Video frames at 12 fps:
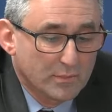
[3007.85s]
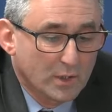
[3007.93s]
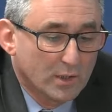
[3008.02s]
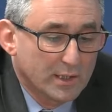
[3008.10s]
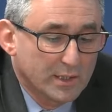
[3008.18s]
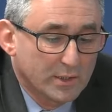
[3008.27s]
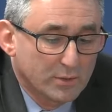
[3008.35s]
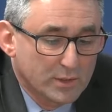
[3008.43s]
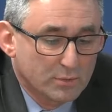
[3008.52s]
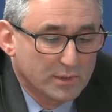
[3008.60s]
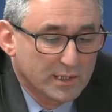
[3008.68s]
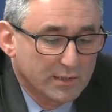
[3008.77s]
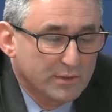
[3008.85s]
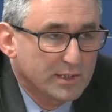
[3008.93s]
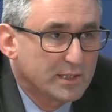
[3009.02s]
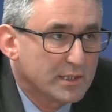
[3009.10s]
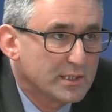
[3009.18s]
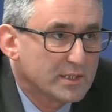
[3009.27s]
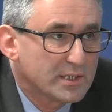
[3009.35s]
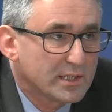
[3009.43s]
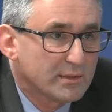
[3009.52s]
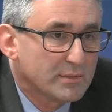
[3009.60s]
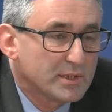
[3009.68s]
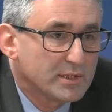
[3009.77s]
All I know is what I've read in her
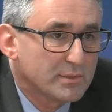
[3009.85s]
statement